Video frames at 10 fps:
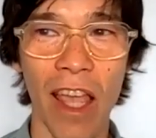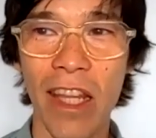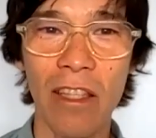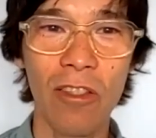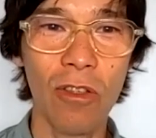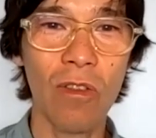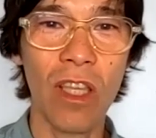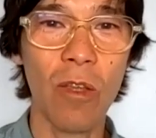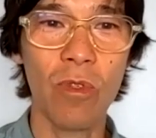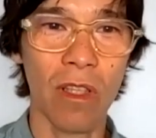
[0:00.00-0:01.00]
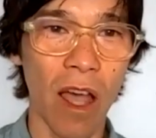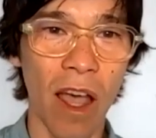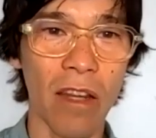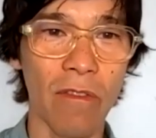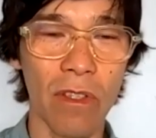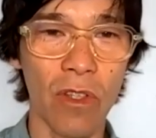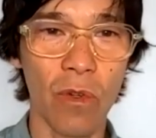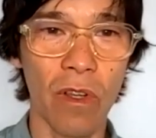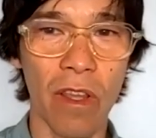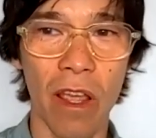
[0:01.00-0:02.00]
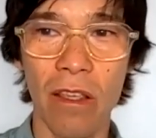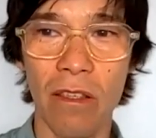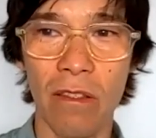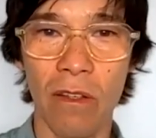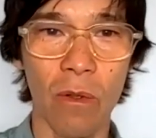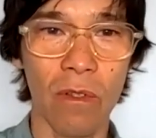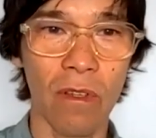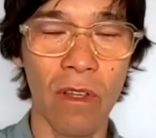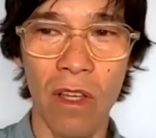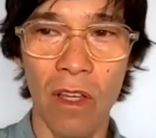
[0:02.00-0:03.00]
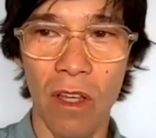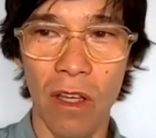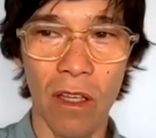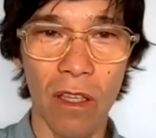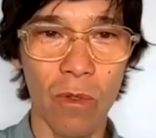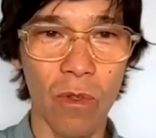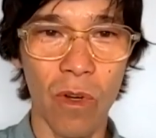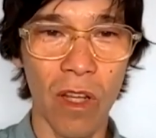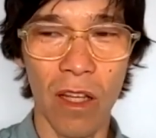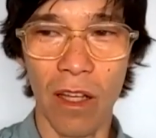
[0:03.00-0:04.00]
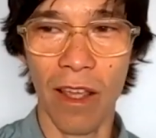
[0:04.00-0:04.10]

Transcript: And dude, he was at the height of his career there. He's he was already